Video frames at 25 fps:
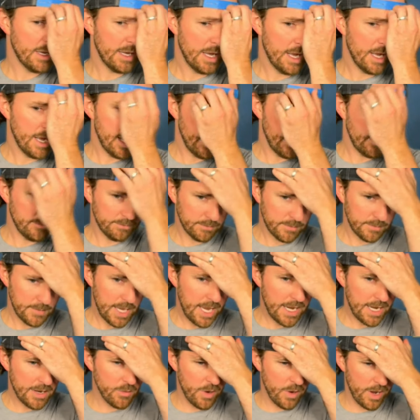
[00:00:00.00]
No.
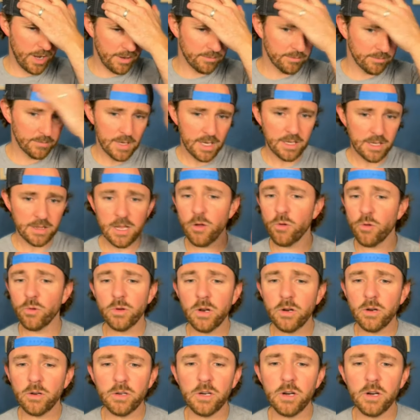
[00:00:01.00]

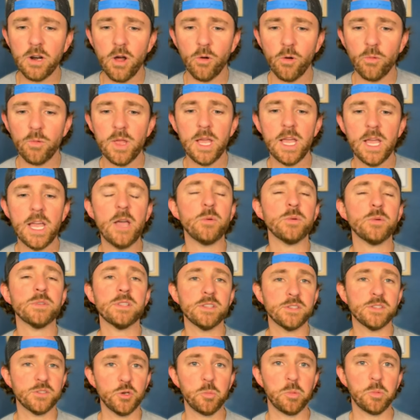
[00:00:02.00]
It was the
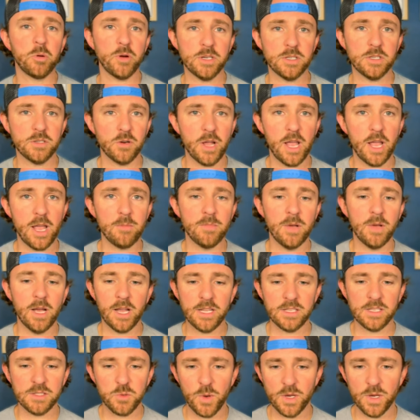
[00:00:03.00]
super regional game
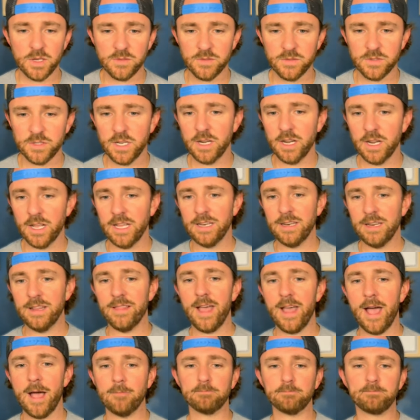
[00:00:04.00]
against West Virginia. He did
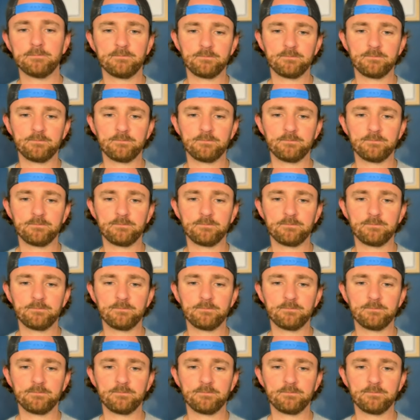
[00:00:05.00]
that.